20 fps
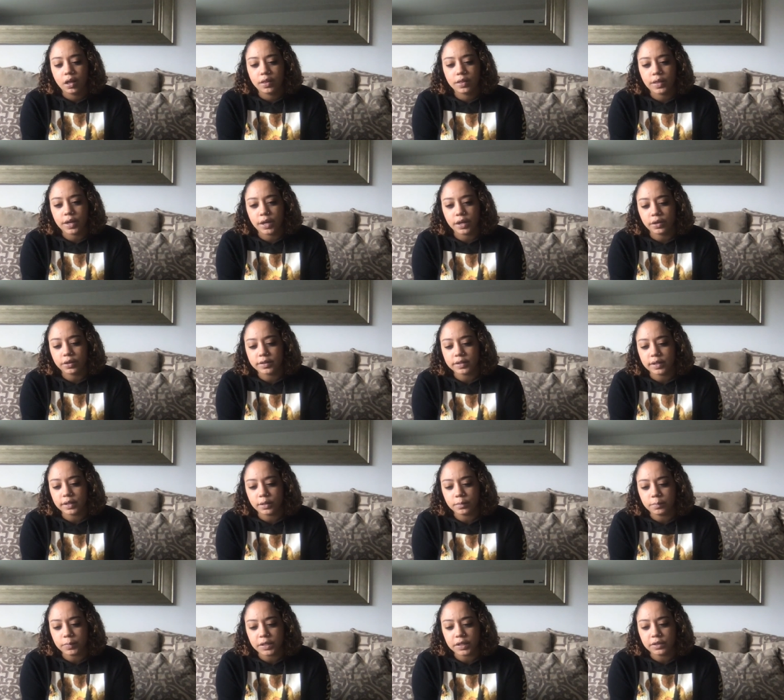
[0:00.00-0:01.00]
there's going
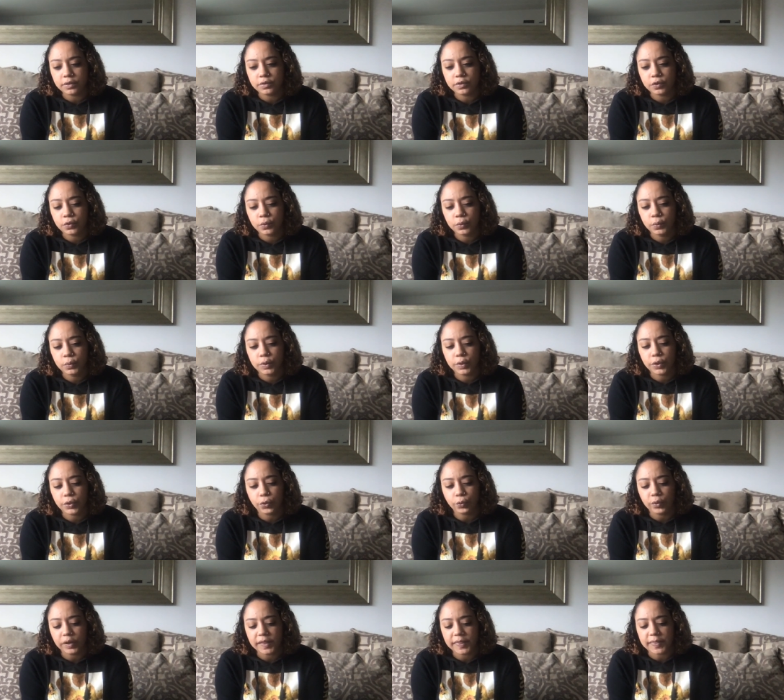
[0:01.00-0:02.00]
to be two to
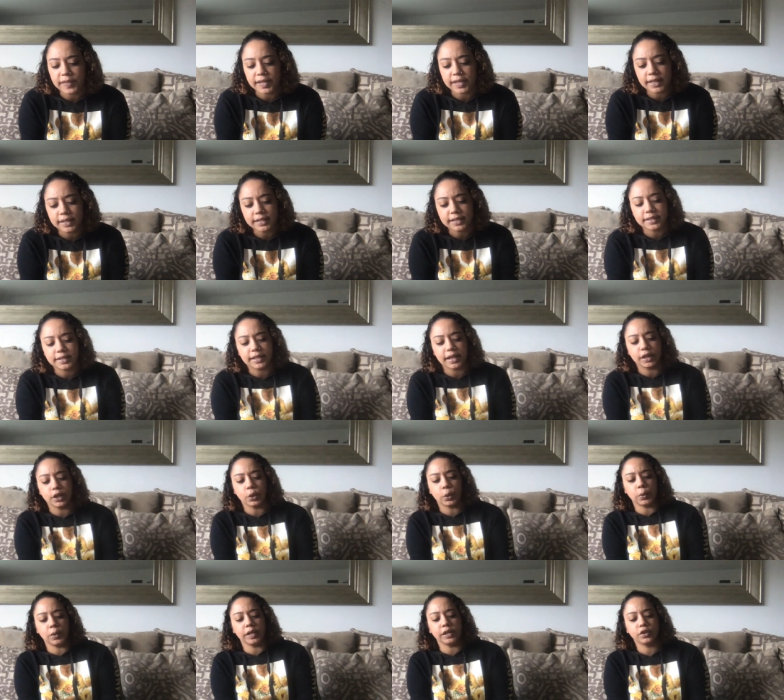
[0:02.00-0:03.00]
three things that
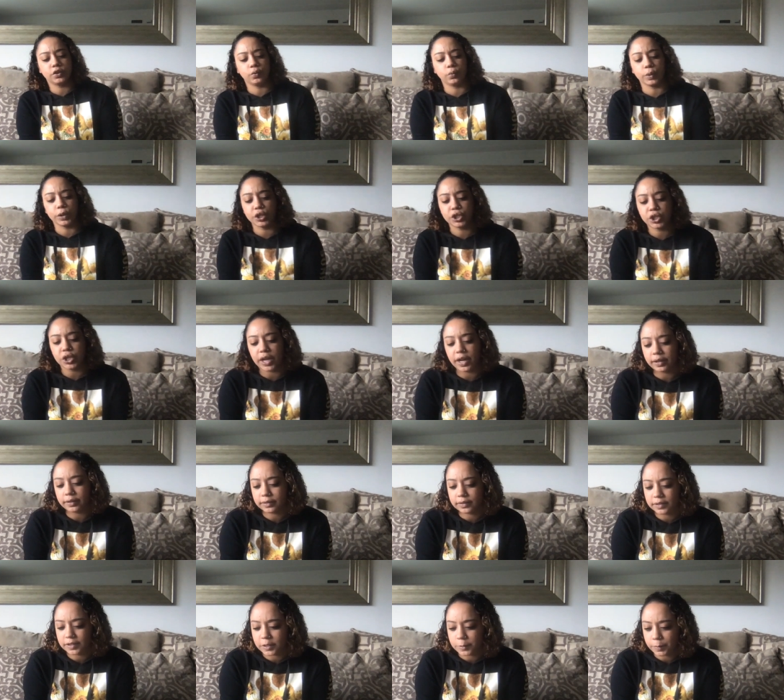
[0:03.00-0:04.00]
you need to
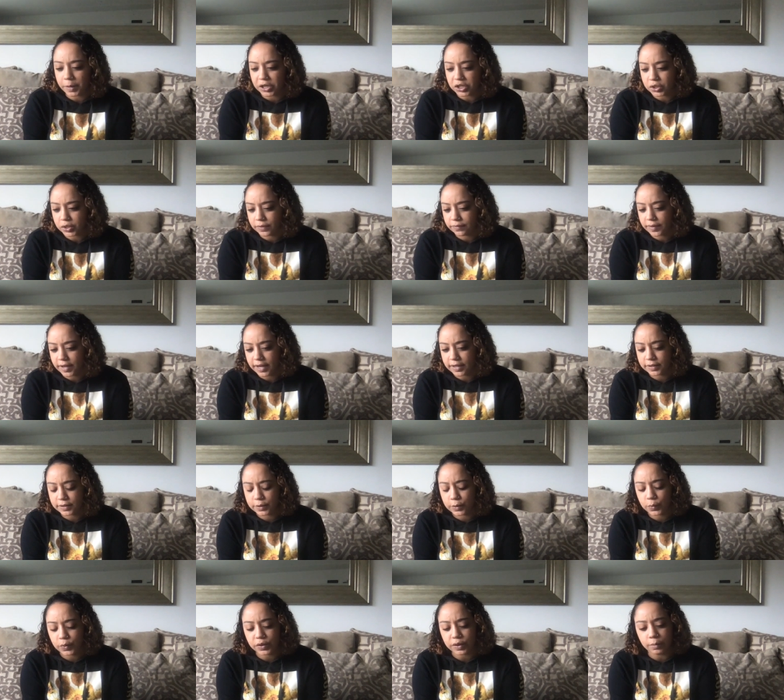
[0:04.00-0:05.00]
reject, especially if it has to
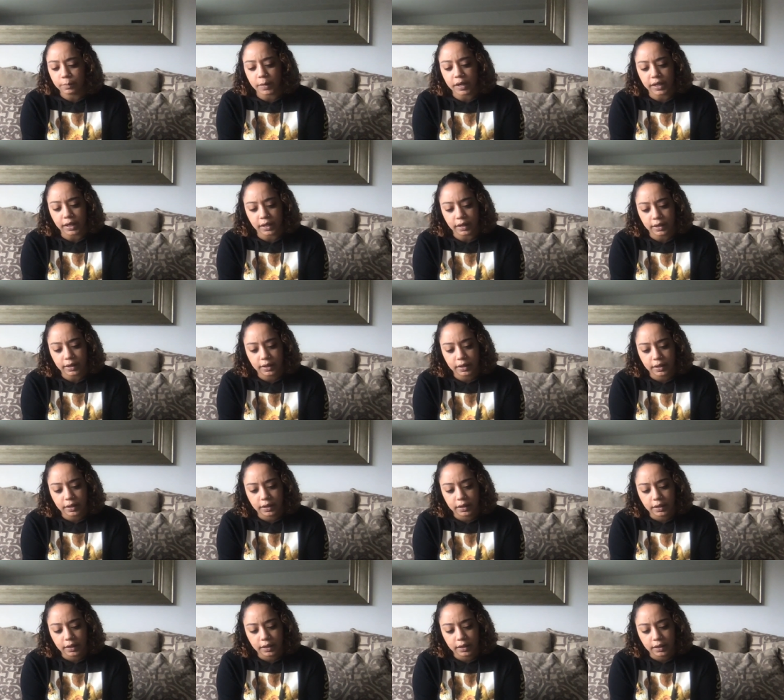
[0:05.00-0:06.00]
do with your money
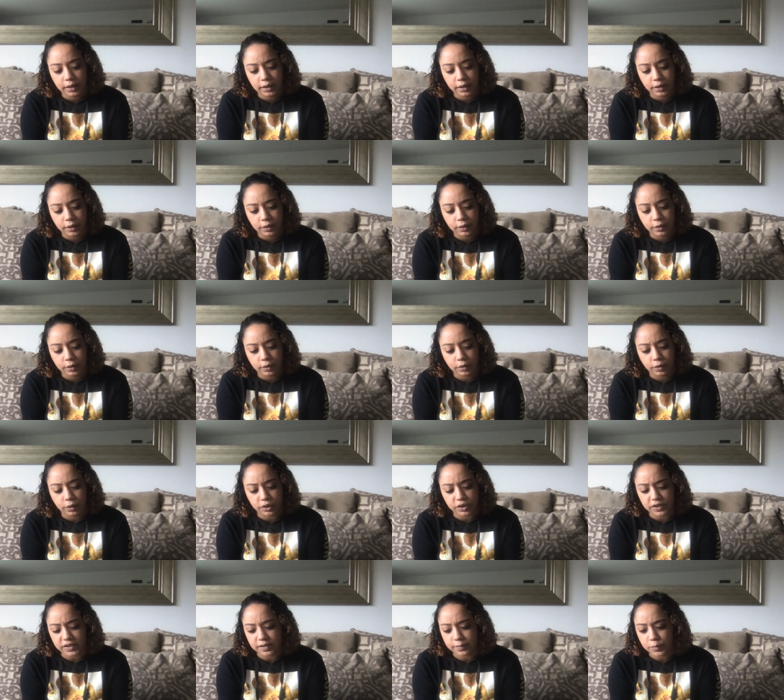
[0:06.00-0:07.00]
or
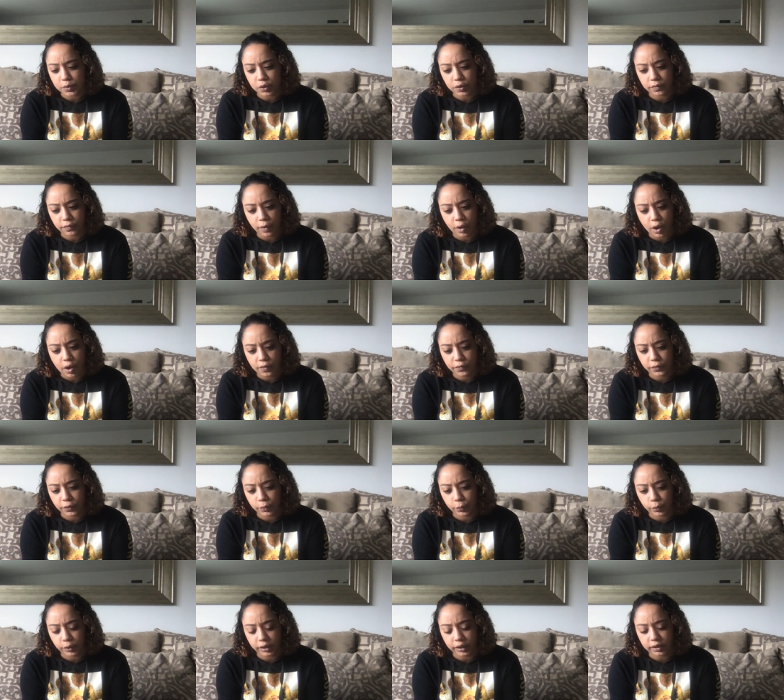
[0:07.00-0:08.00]
just some sort of
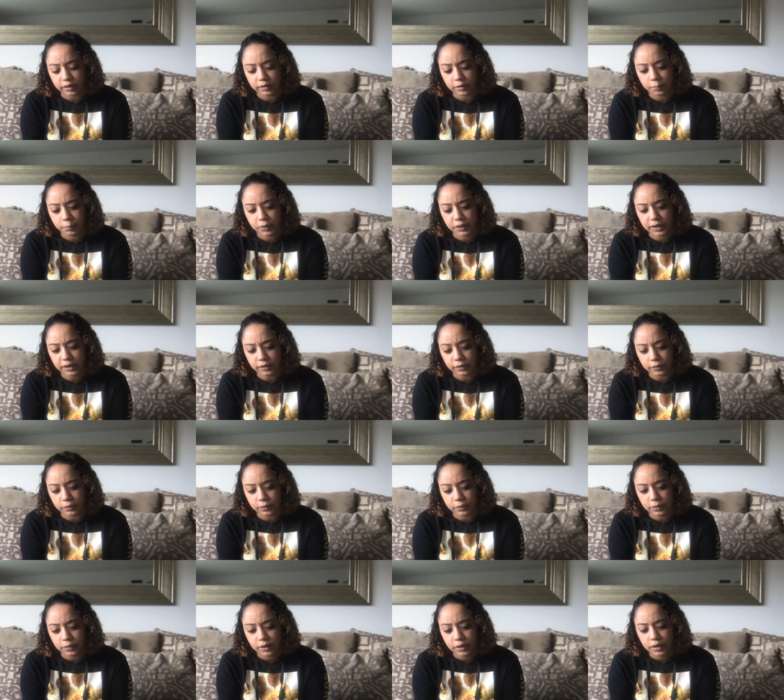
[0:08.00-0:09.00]
offer where it can deplete you.
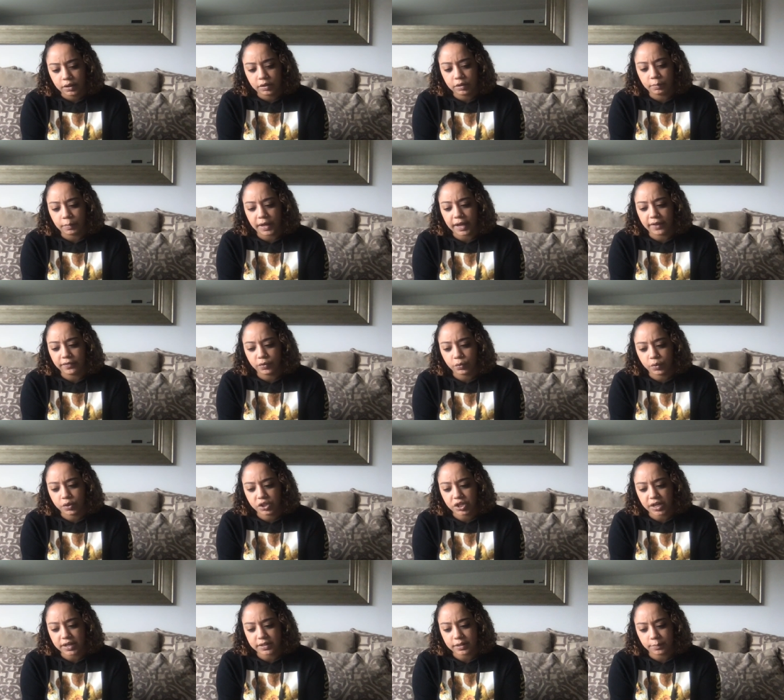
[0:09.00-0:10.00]
You might have to
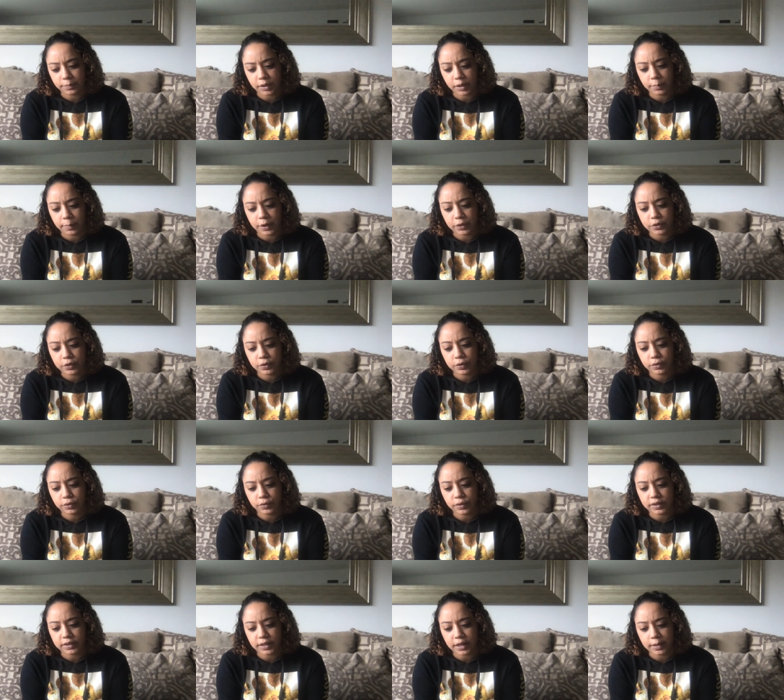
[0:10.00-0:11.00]
reject something about two to
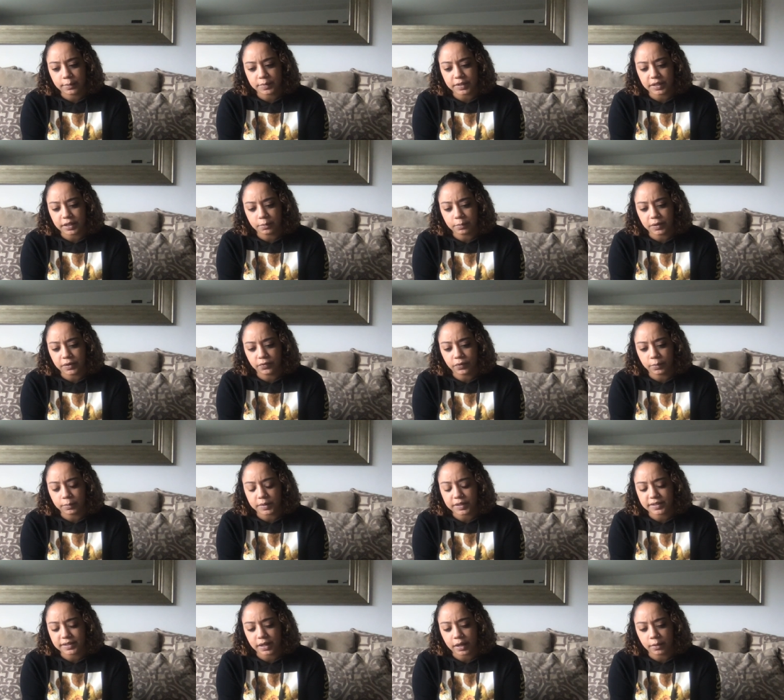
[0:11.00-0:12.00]
three times. It could be from the
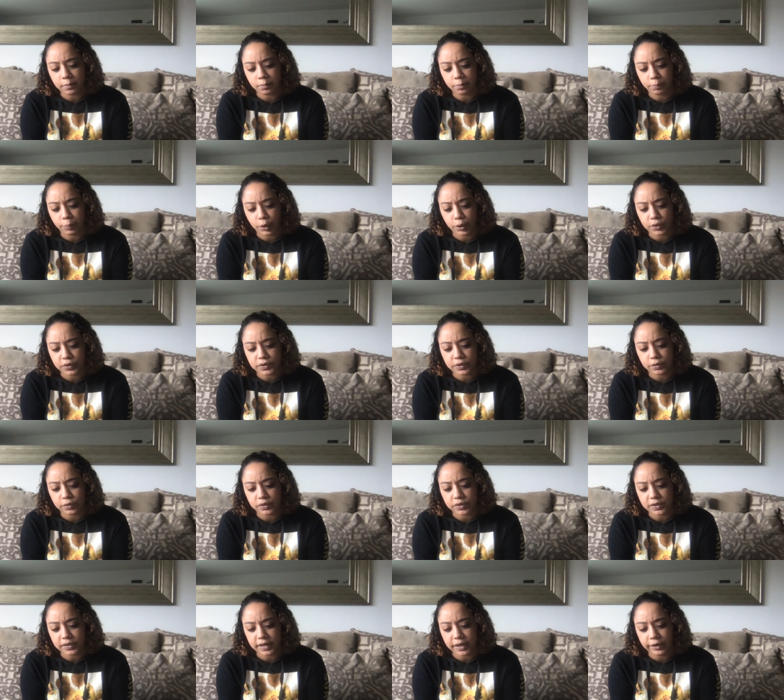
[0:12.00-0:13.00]
same person or
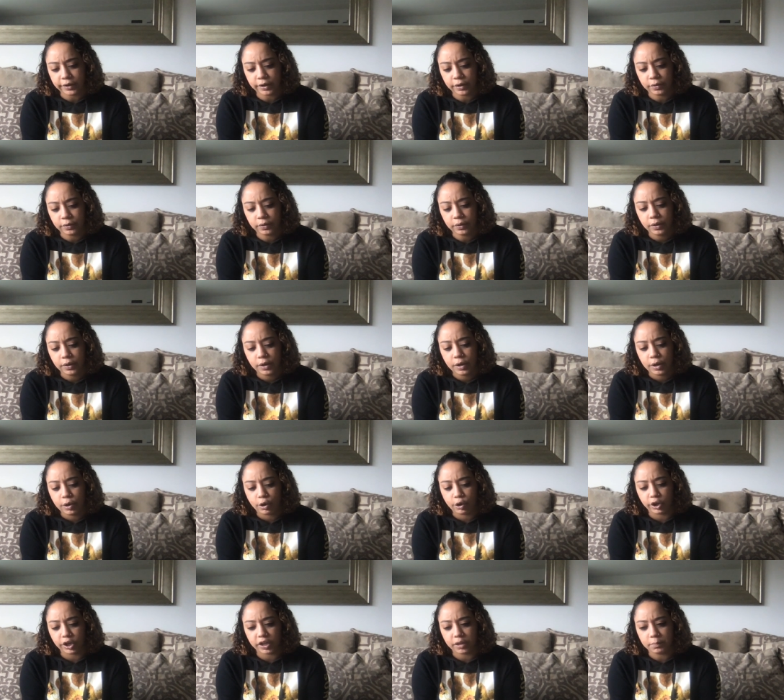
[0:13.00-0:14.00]
scenario,
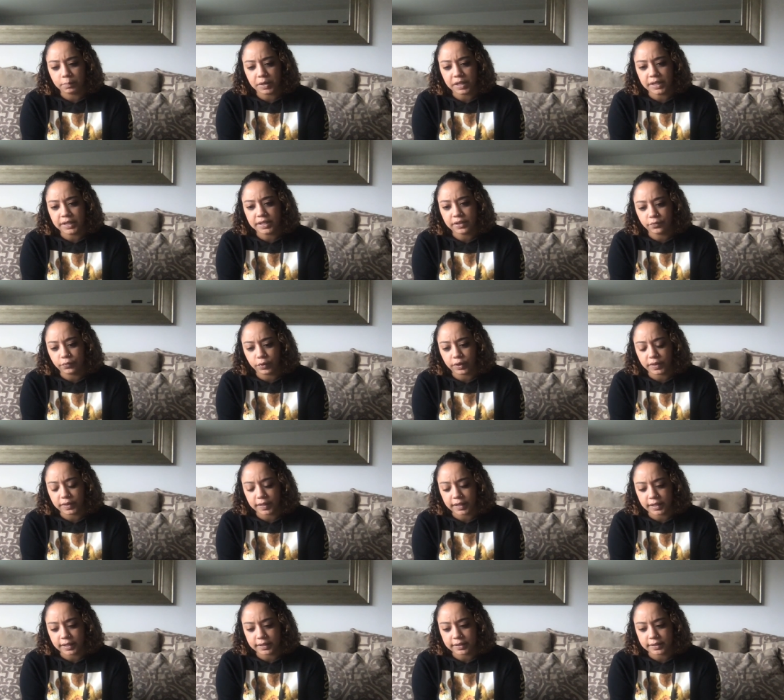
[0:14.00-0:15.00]
or it can be different
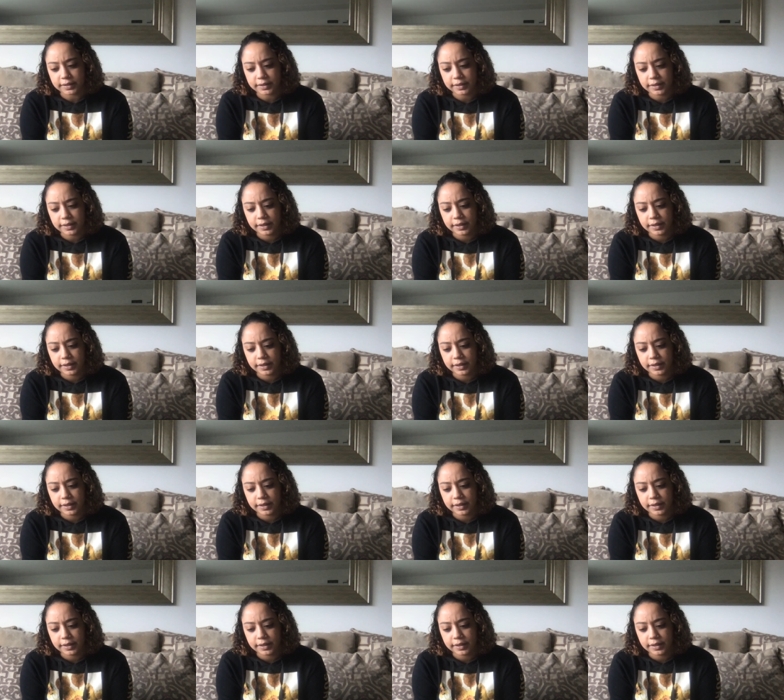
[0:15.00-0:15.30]
things,